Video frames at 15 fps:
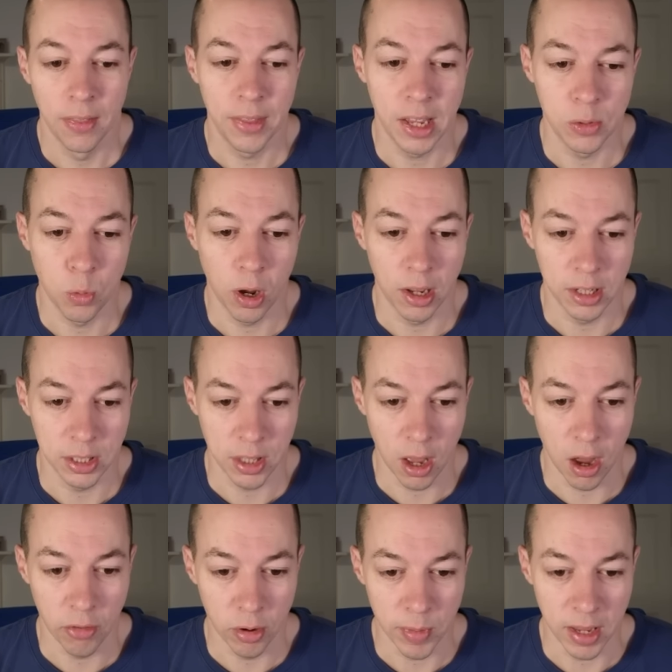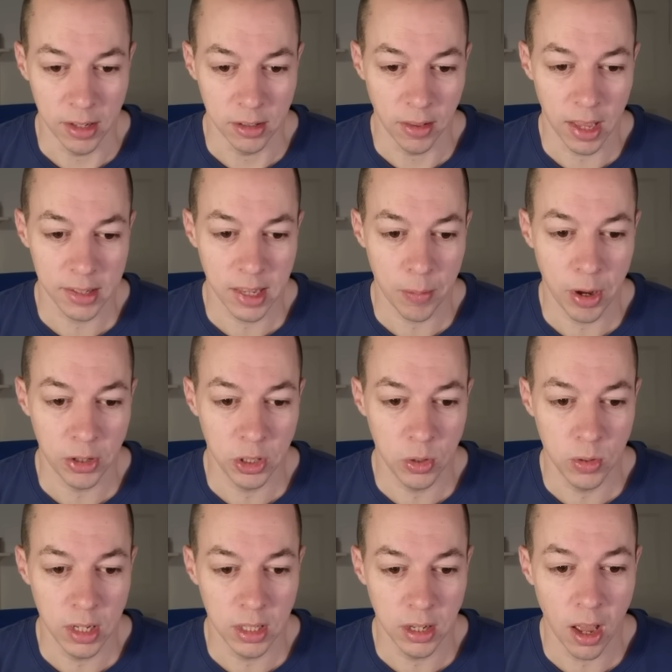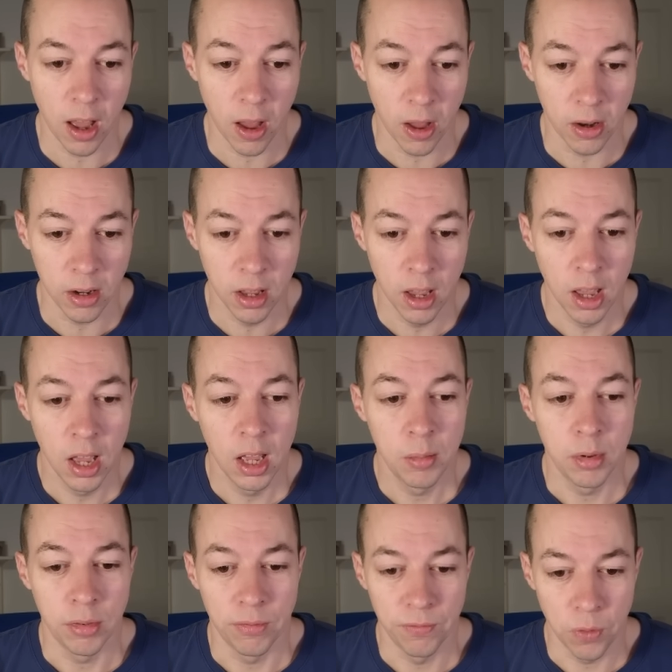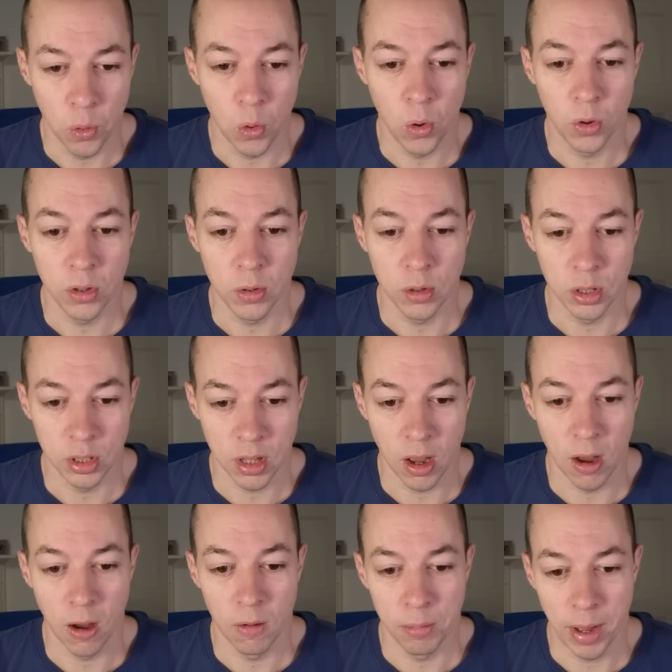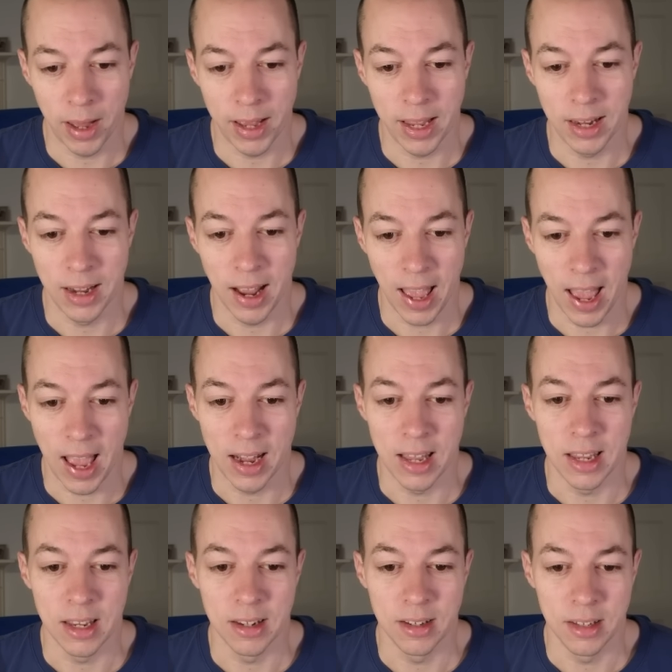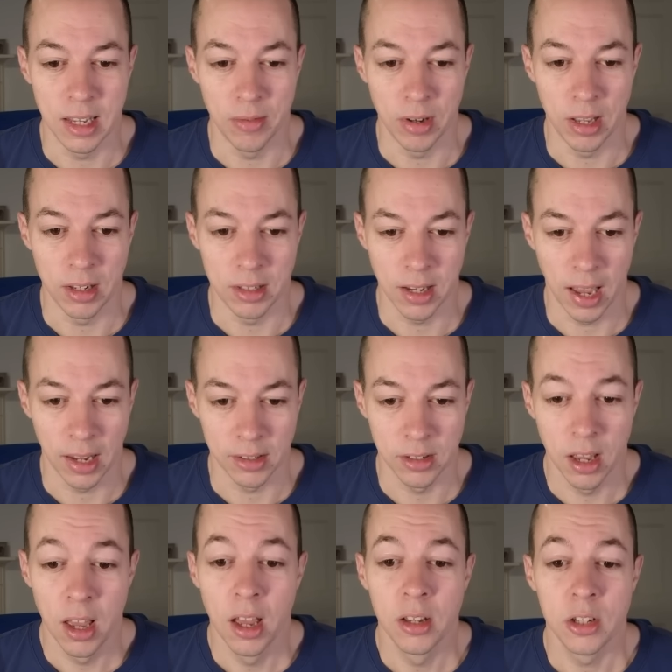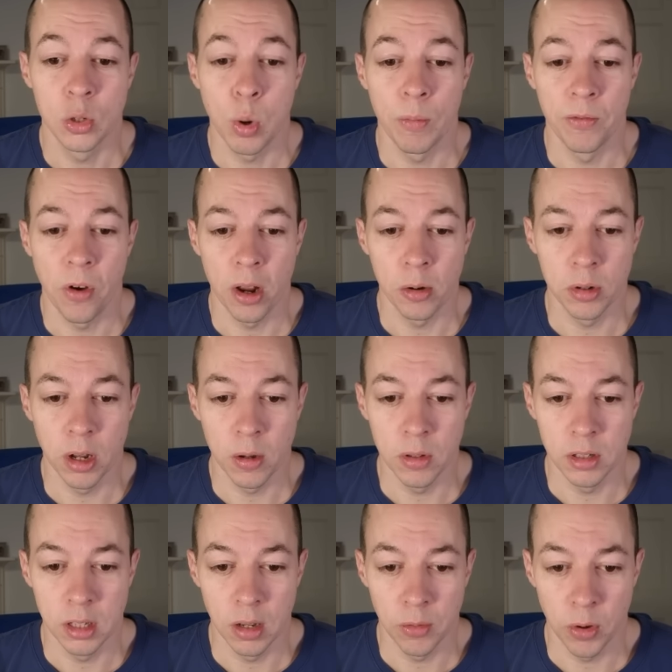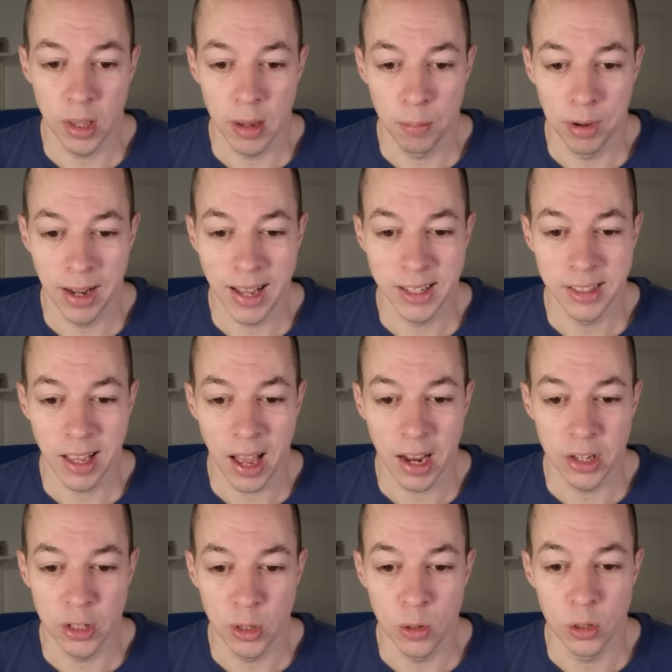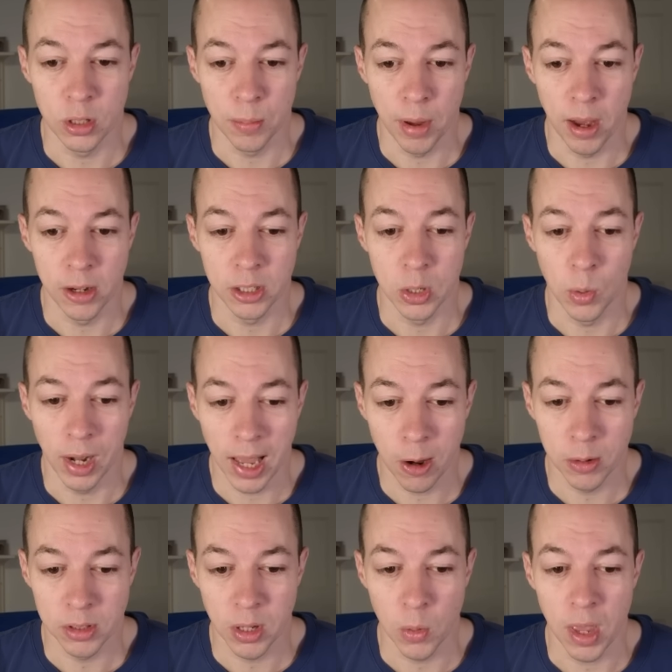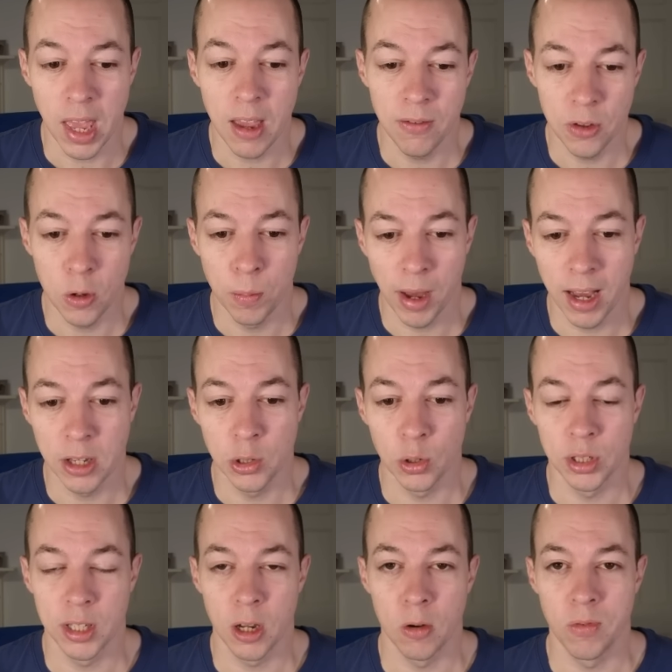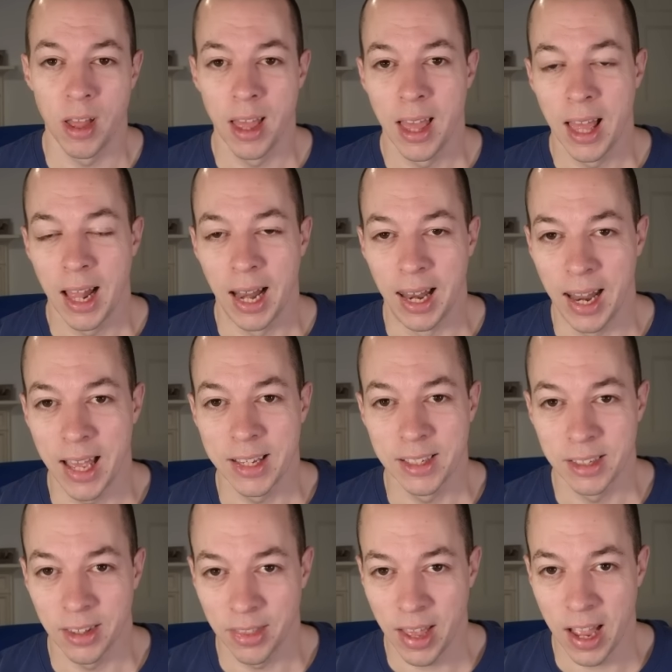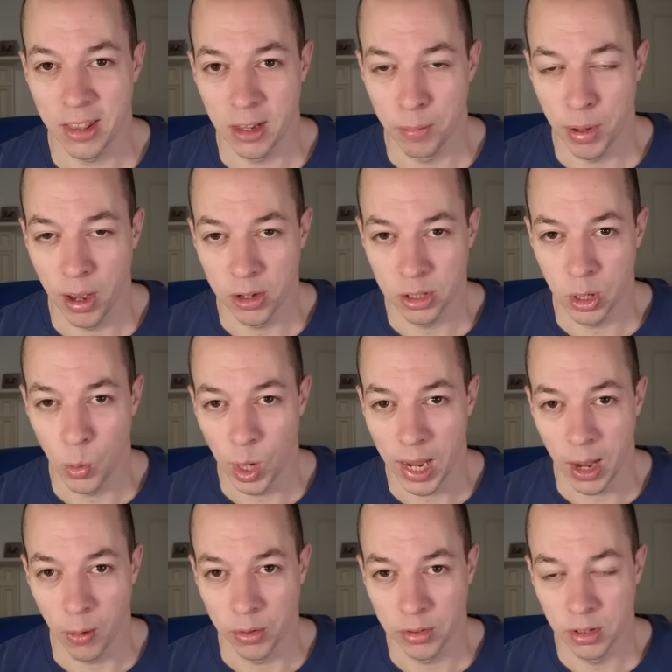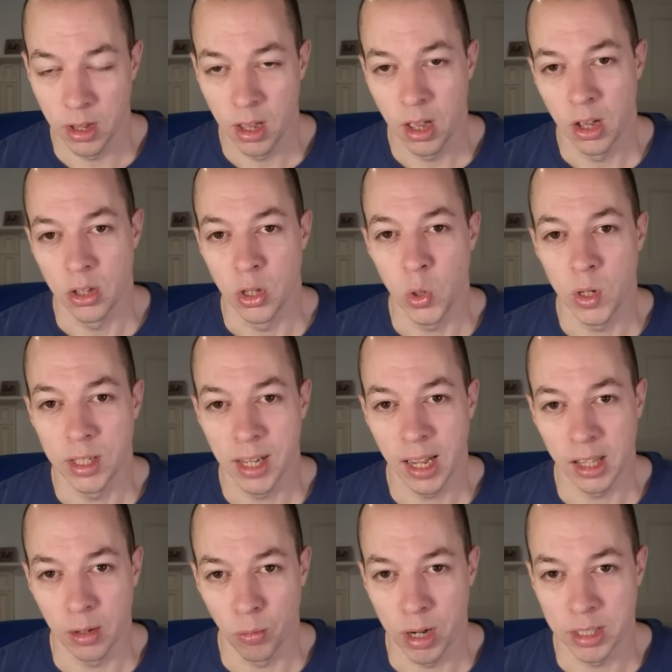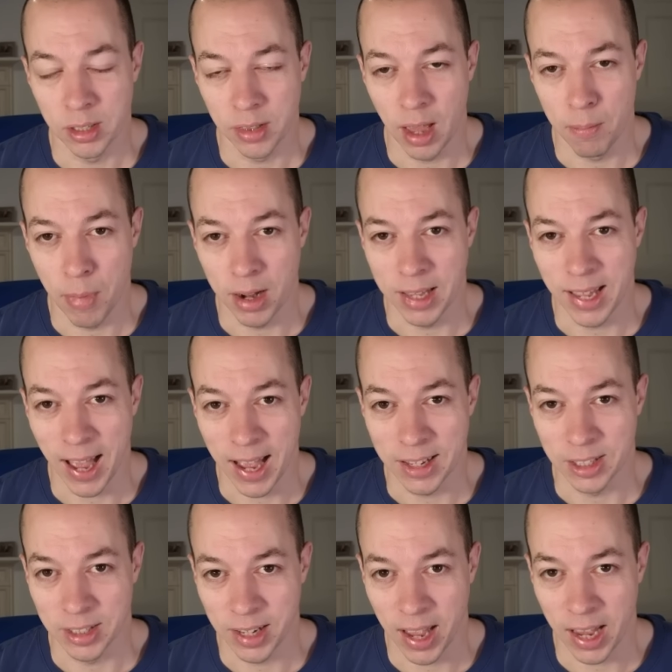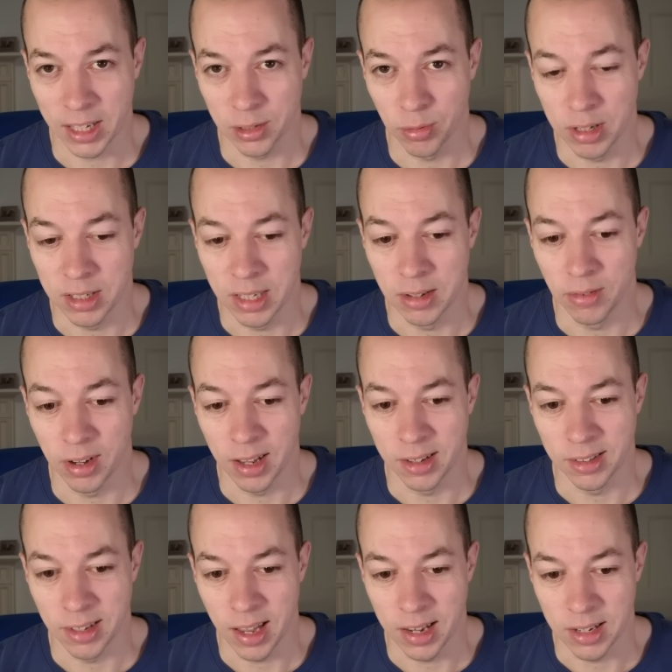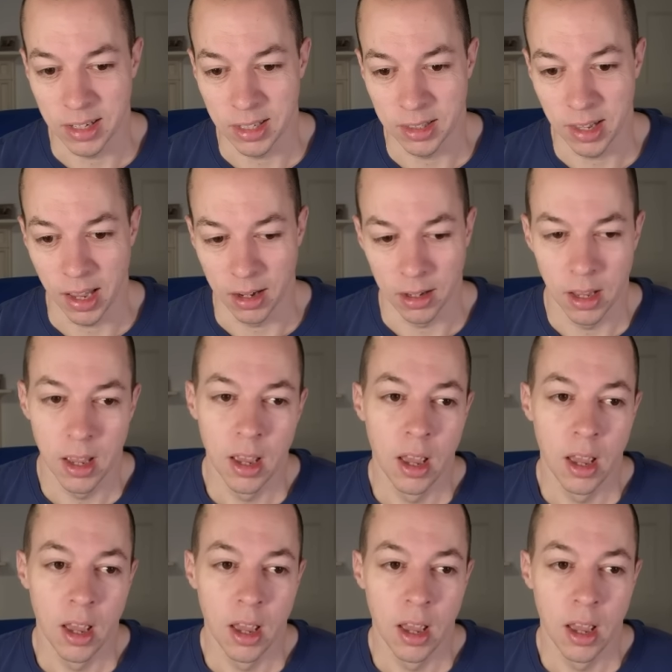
That's why I start from here. So that's how much you need to earn before you start paying any dividend tax. Just one final note you see I've got here plus unused personal allowance. So if you paid yourself less than the personal allowance, you can take the rest of that money as tax-free dividends instead.